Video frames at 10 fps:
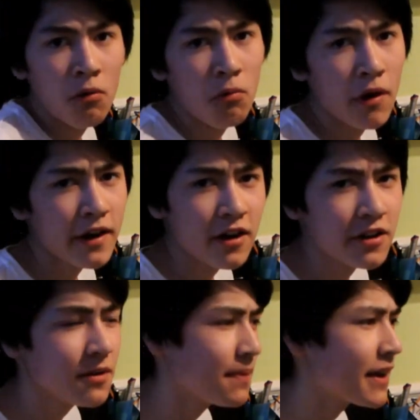Why
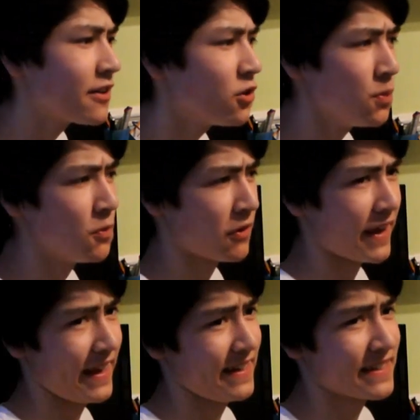can't you be a normal
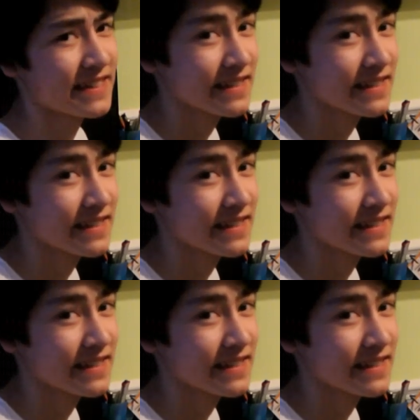kid?